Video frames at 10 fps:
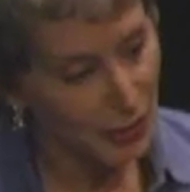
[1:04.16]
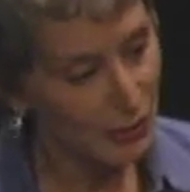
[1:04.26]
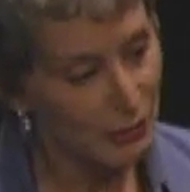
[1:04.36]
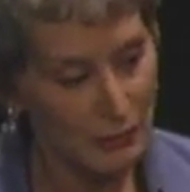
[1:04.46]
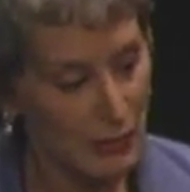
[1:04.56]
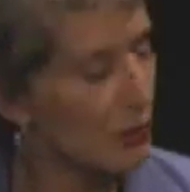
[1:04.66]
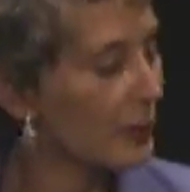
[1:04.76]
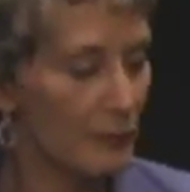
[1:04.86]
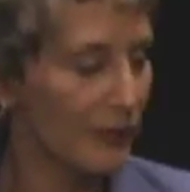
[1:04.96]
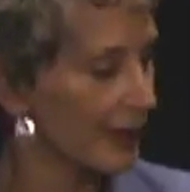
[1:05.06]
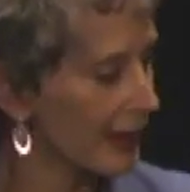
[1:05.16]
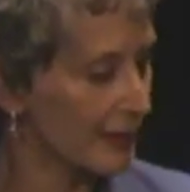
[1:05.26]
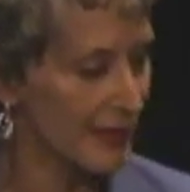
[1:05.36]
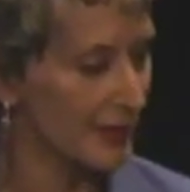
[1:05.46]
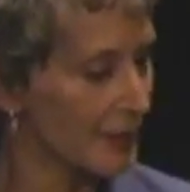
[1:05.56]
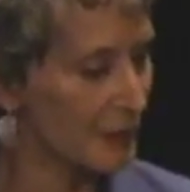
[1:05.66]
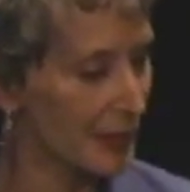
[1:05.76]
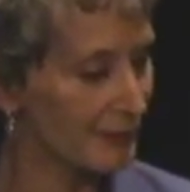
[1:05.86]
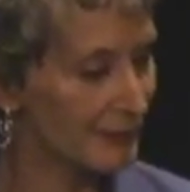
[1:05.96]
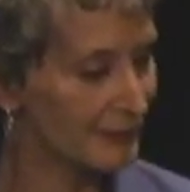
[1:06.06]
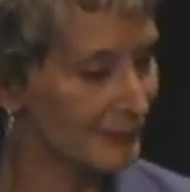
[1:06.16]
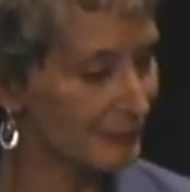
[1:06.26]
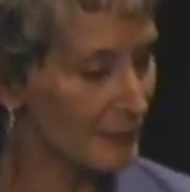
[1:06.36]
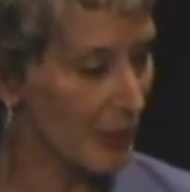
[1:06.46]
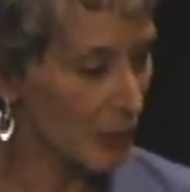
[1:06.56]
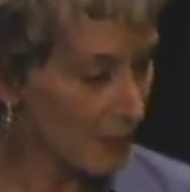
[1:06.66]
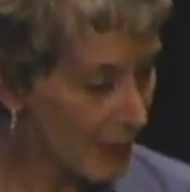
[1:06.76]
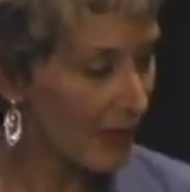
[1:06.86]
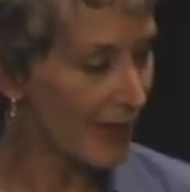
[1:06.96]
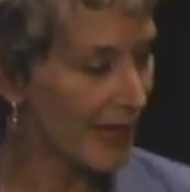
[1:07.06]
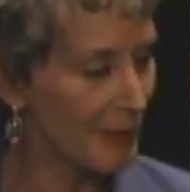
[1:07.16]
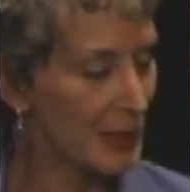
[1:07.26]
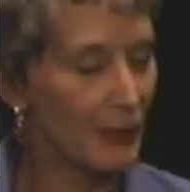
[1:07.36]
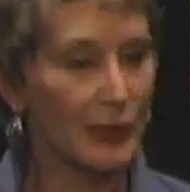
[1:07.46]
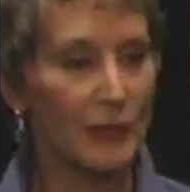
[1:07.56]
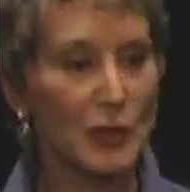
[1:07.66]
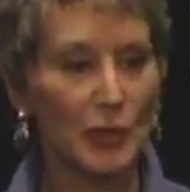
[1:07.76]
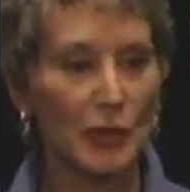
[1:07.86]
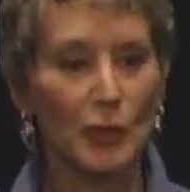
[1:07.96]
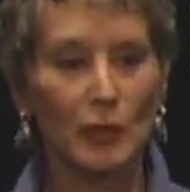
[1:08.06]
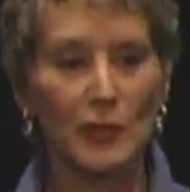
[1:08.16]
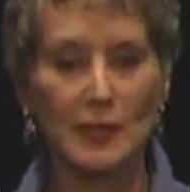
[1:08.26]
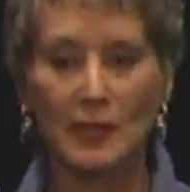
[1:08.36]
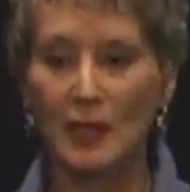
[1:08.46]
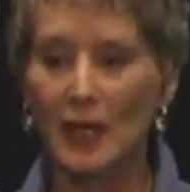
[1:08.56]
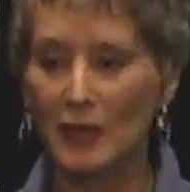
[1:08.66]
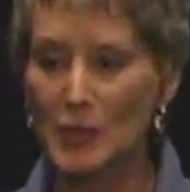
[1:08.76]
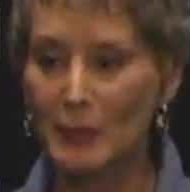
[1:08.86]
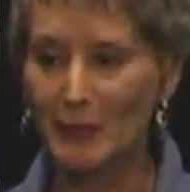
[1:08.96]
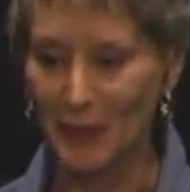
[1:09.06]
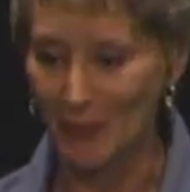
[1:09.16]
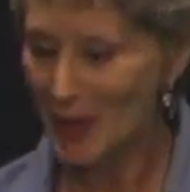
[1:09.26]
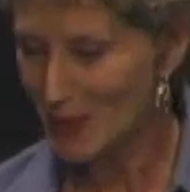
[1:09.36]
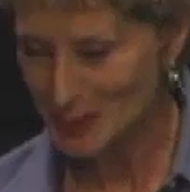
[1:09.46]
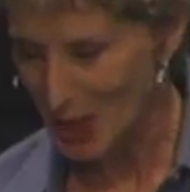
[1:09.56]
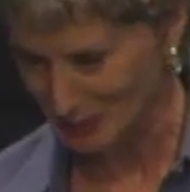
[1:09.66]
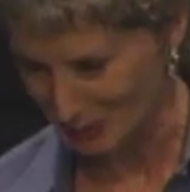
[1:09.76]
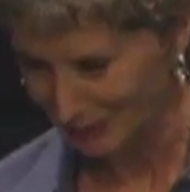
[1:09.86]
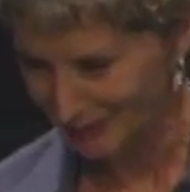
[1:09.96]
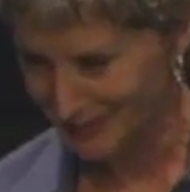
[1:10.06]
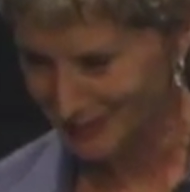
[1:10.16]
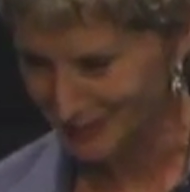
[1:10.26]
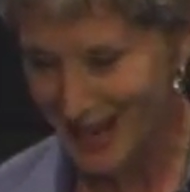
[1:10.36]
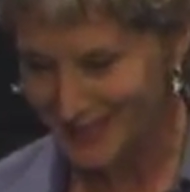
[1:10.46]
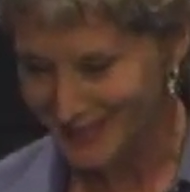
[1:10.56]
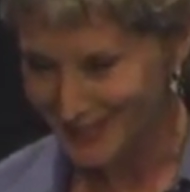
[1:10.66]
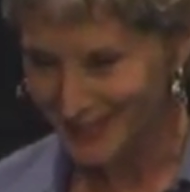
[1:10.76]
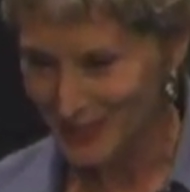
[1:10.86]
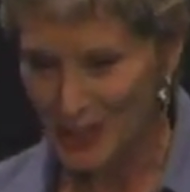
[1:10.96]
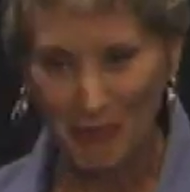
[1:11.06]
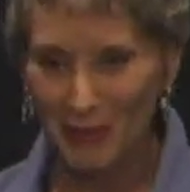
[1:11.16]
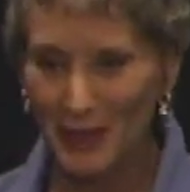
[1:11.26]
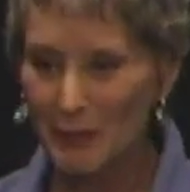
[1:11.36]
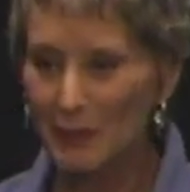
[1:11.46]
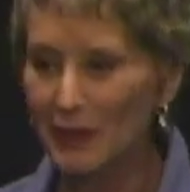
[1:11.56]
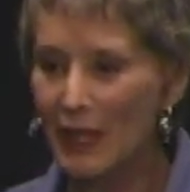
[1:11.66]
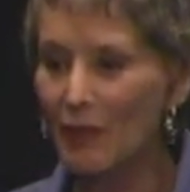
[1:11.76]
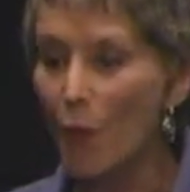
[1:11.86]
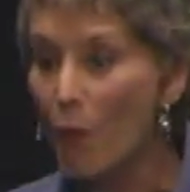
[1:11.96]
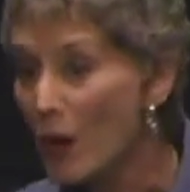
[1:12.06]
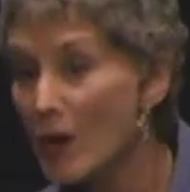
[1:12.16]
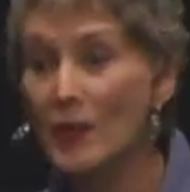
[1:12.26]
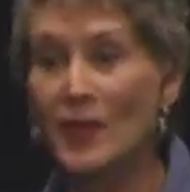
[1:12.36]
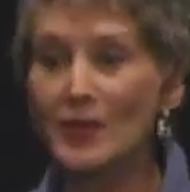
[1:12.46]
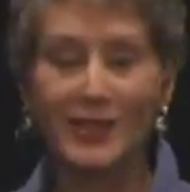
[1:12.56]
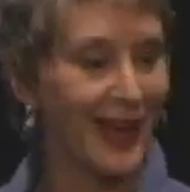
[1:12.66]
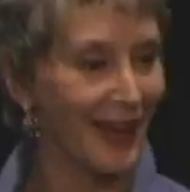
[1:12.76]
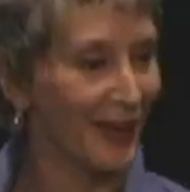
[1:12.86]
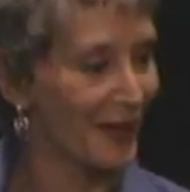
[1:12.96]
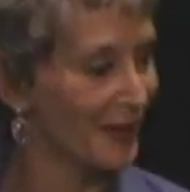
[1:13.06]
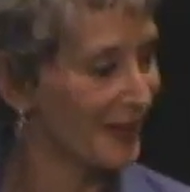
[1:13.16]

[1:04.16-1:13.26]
you, you wouldn't feel like listening to me. you've been on that. I mean, if you turn QVC on those people, the way they talk to you, right? You don't really believe a word they're saying,